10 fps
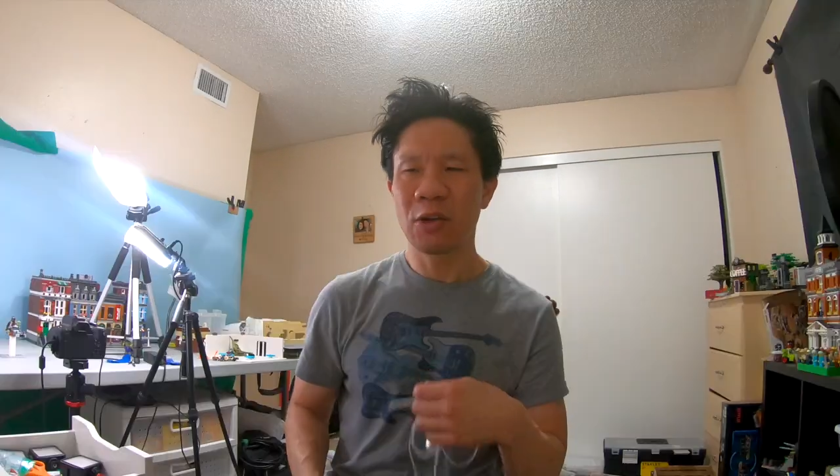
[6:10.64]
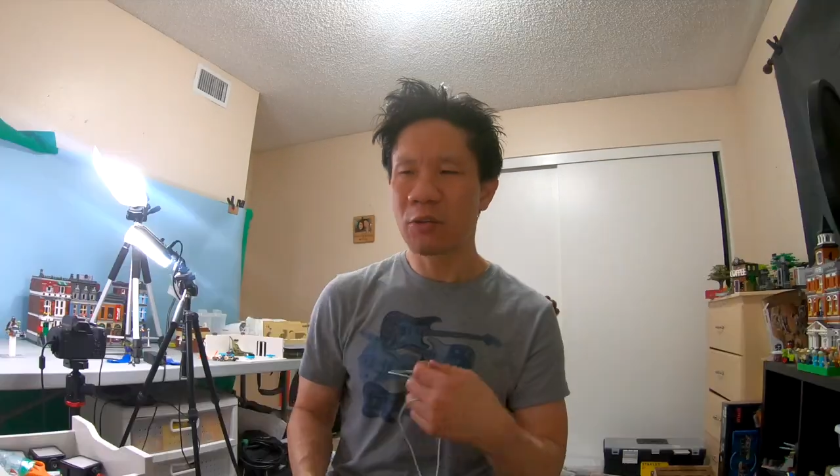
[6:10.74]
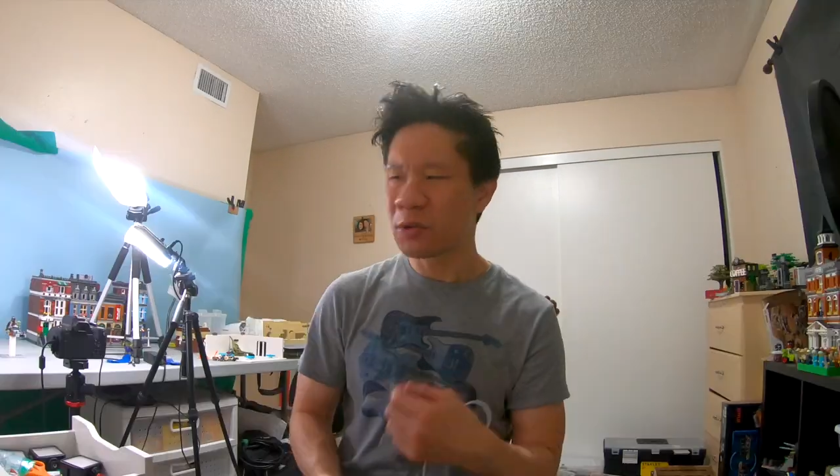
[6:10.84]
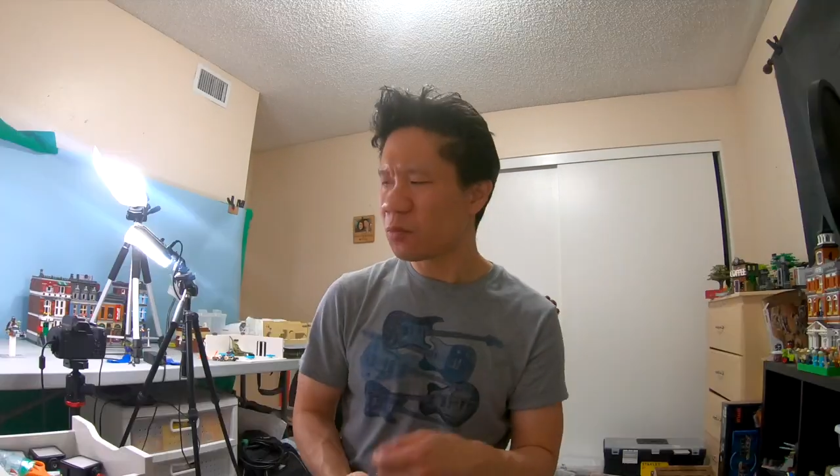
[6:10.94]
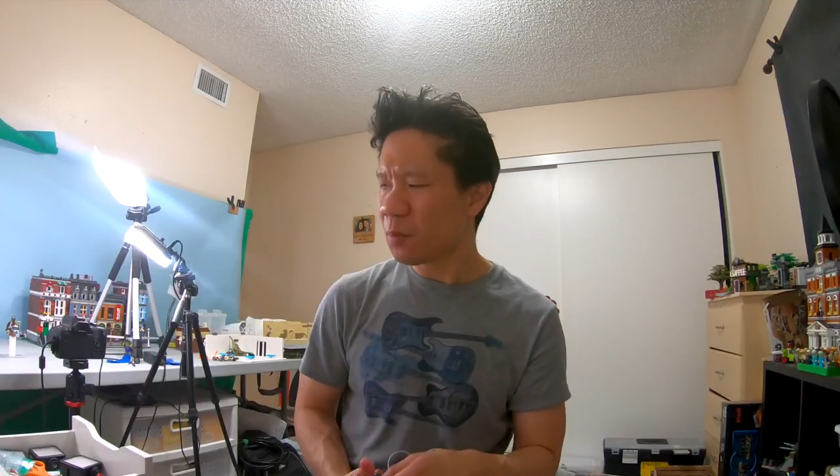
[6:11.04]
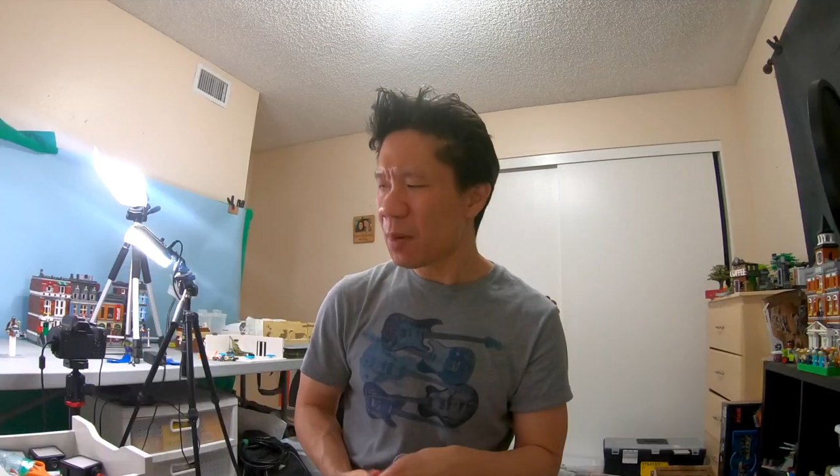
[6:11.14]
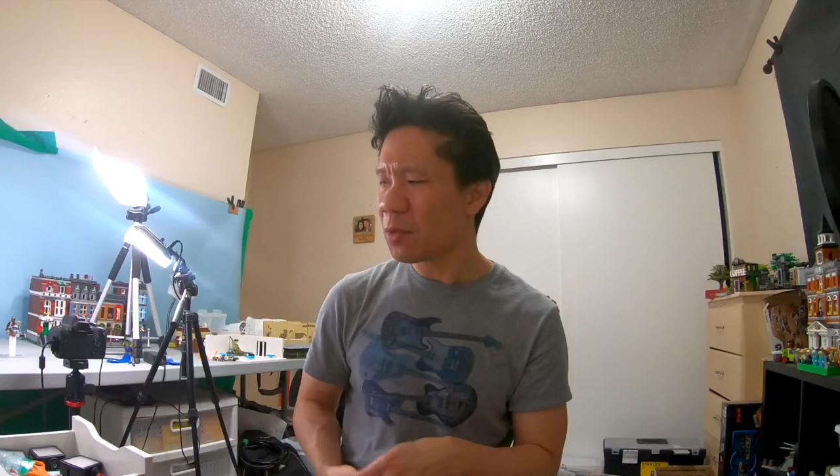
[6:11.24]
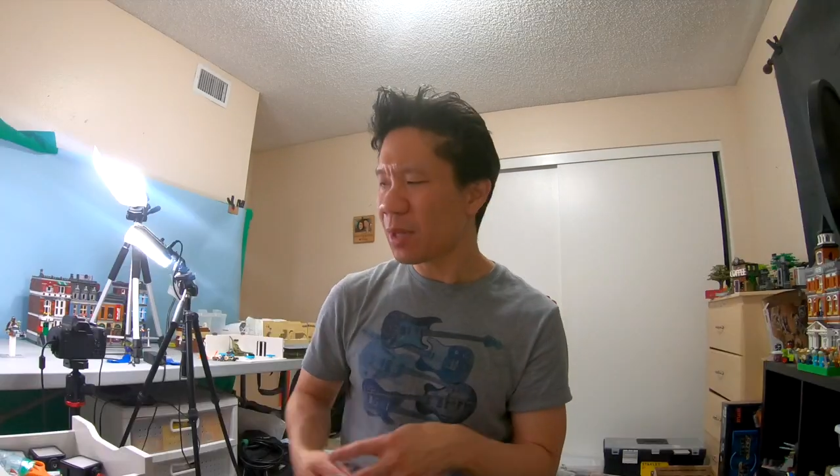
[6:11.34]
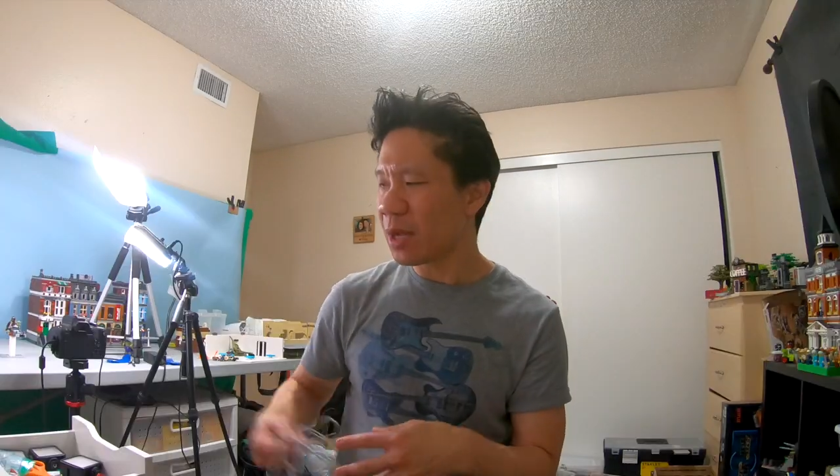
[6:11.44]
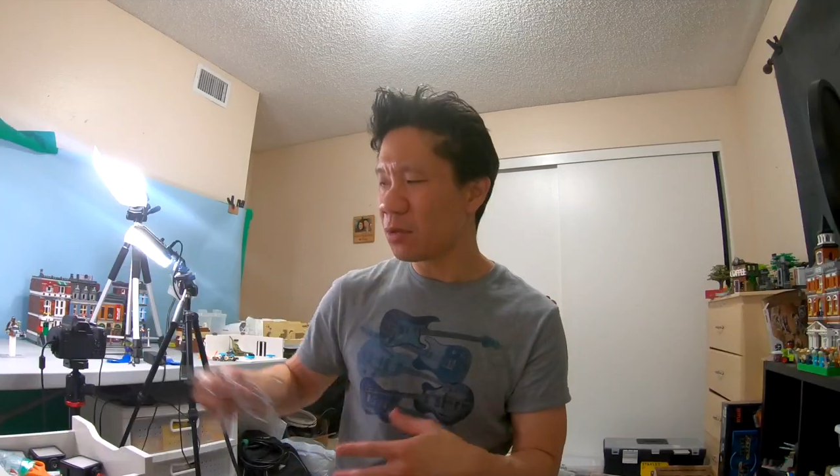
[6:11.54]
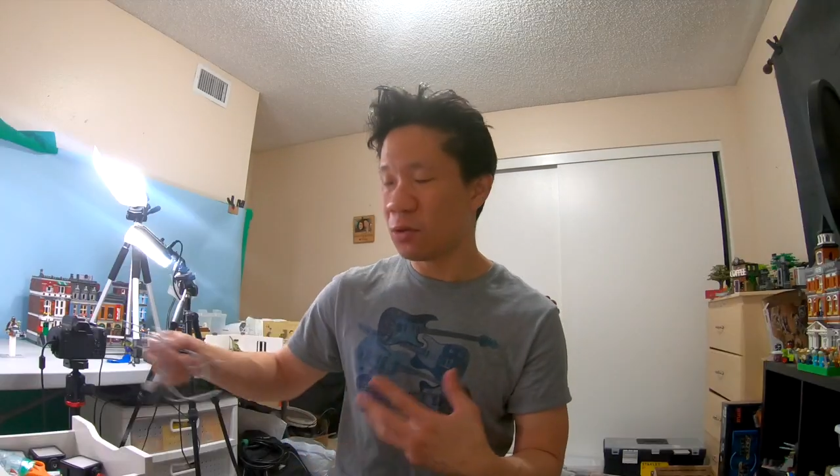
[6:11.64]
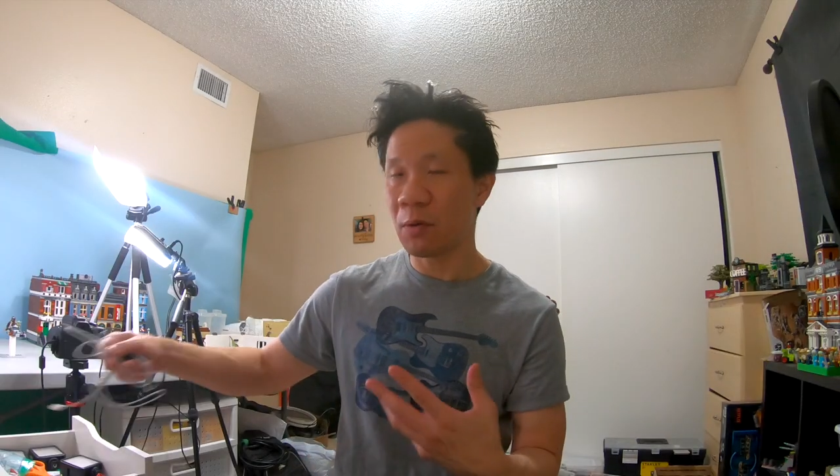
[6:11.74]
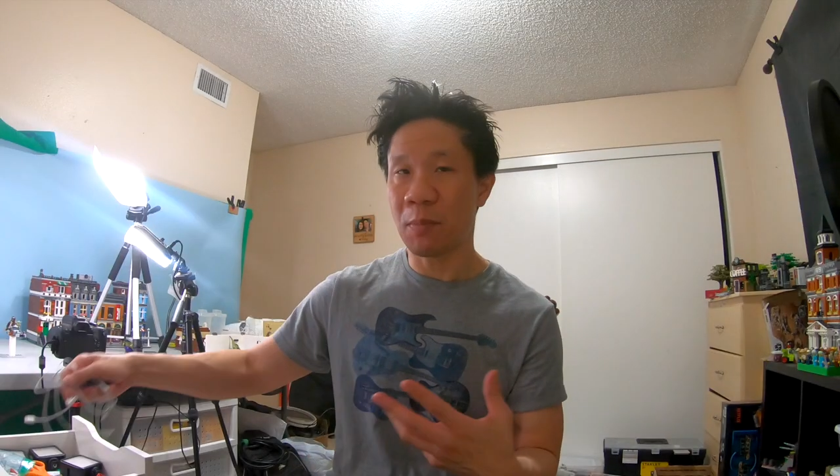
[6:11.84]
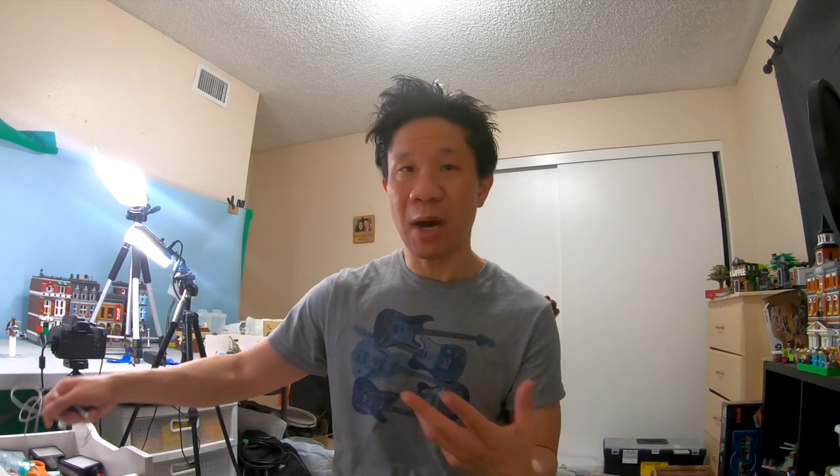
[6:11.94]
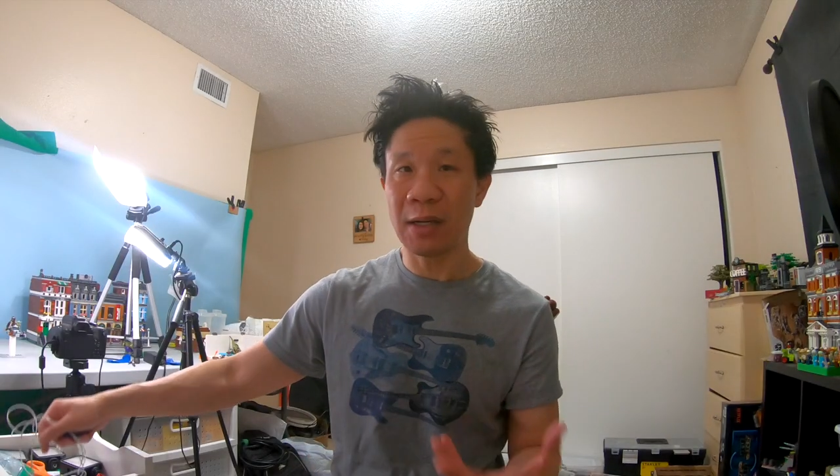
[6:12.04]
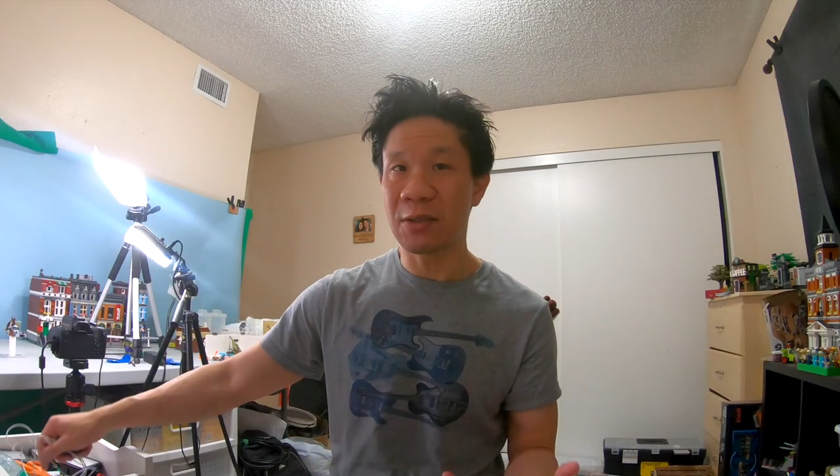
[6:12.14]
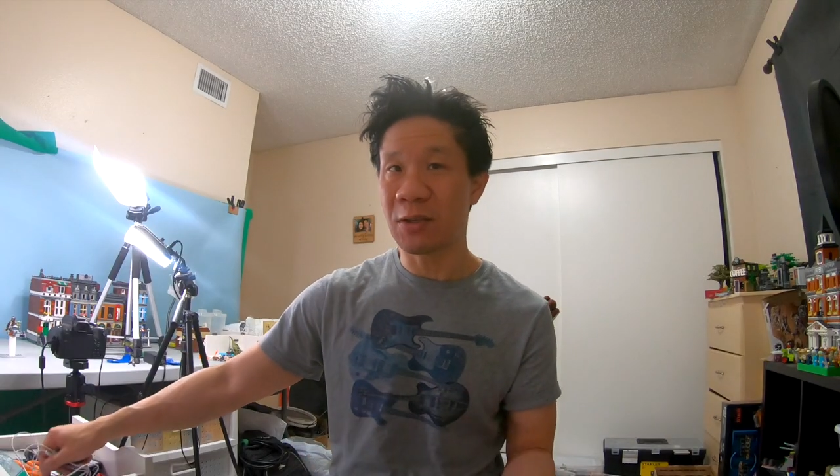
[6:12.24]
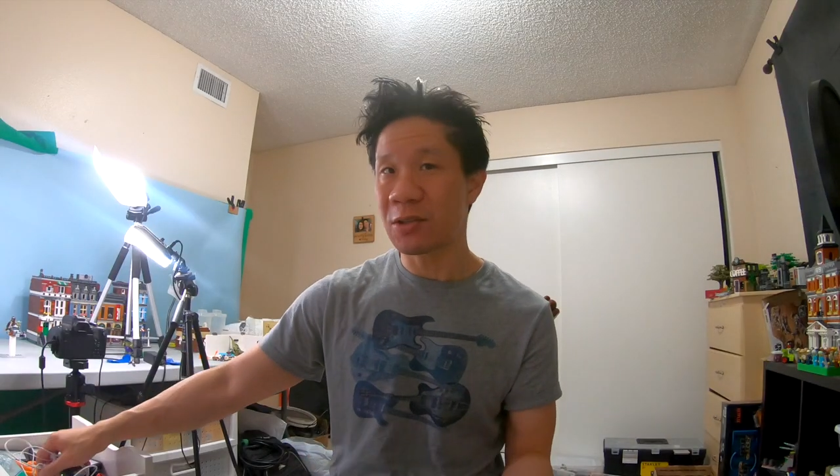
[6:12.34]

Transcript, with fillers: you know remember that your body is